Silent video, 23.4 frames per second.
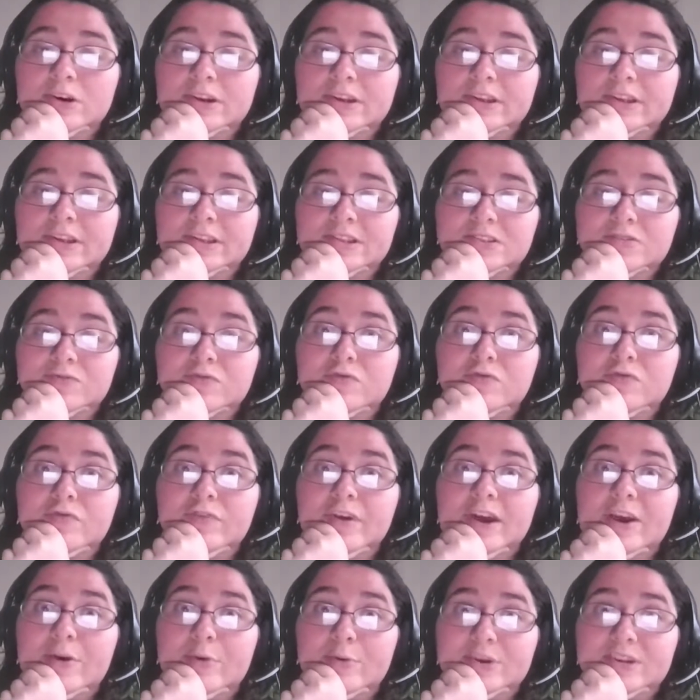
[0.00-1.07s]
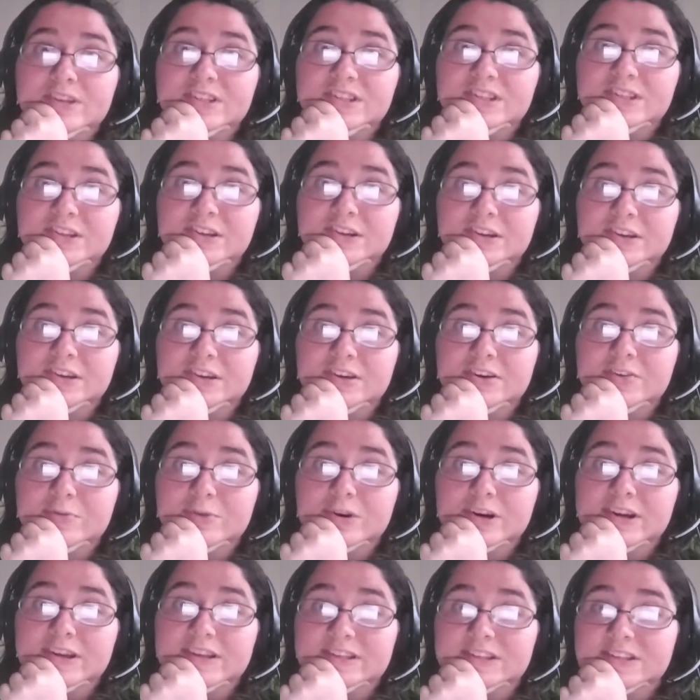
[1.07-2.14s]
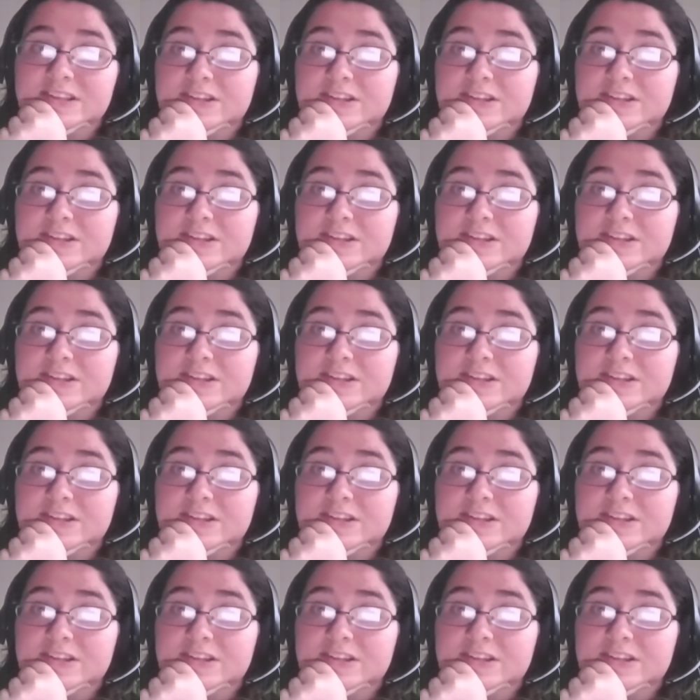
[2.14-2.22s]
it gets very sticky, all right?